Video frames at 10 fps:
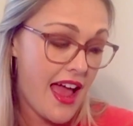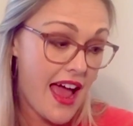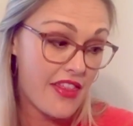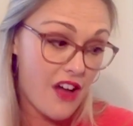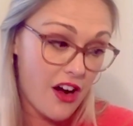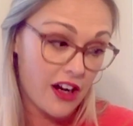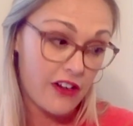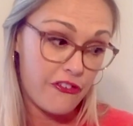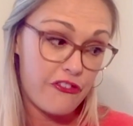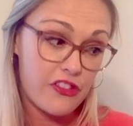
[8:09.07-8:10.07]
and the ark
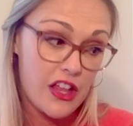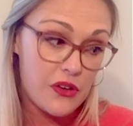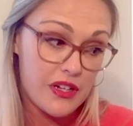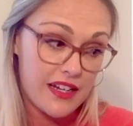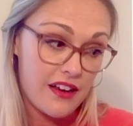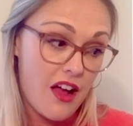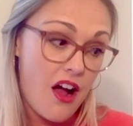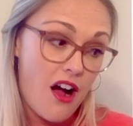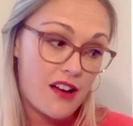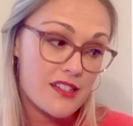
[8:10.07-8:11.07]
floated
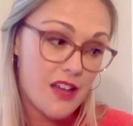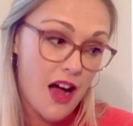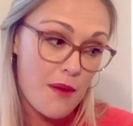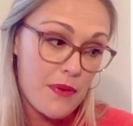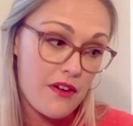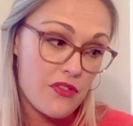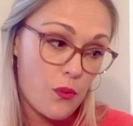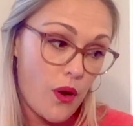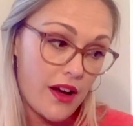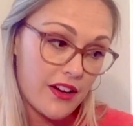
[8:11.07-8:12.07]
on top of the
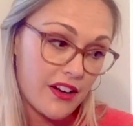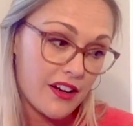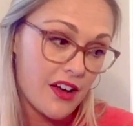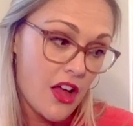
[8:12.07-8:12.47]
water.